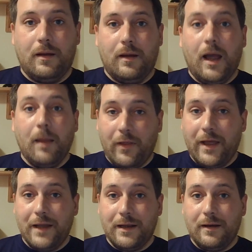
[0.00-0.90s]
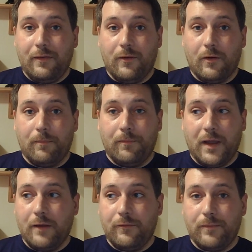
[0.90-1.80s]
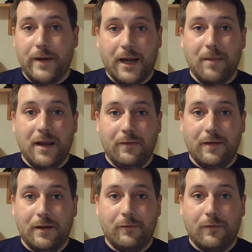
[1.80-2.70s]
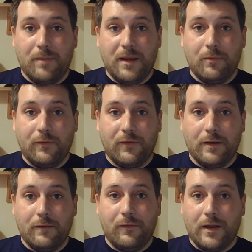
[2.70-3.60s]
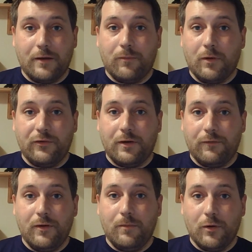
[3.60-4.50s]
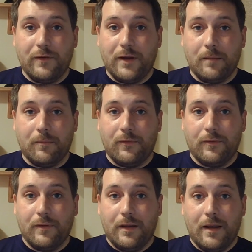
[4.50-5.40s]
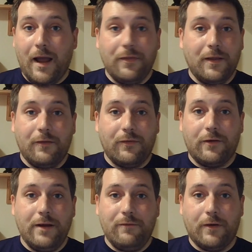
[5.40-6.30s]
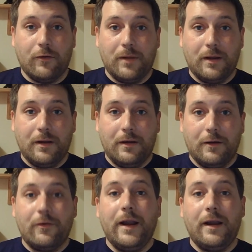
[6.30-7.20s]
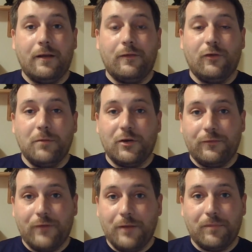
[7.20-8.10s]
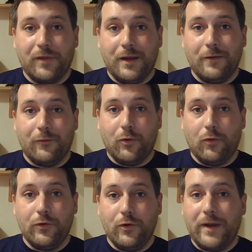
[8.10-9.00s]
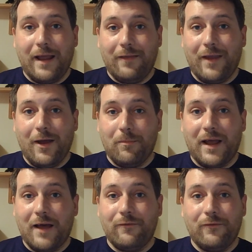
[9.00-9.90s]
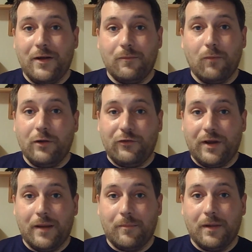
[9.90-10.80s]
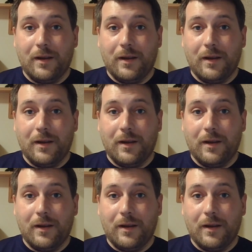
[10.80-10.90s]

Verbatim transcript: I'm glad I did though. I've recommended it to people since, and I've watched it a few more times. I think it's a great film. Craig has so much fun playing the role, you can't help but have fun watching him.